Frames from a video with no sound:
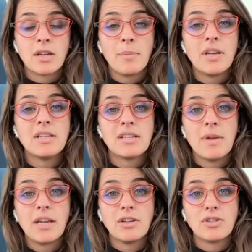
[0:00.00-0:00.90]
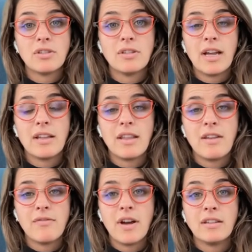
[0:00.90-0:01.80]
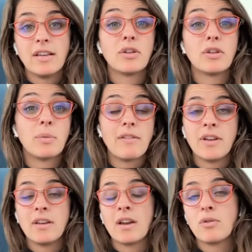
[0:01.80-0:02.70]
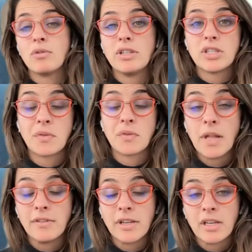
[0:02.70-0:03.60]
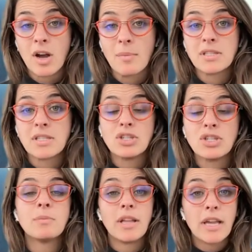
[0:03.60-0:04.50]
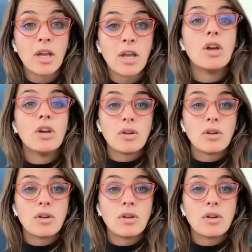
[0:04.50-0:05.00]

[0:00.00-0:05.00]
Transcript: companies and making sure that they find like the right fit not only just from leveling compensation but like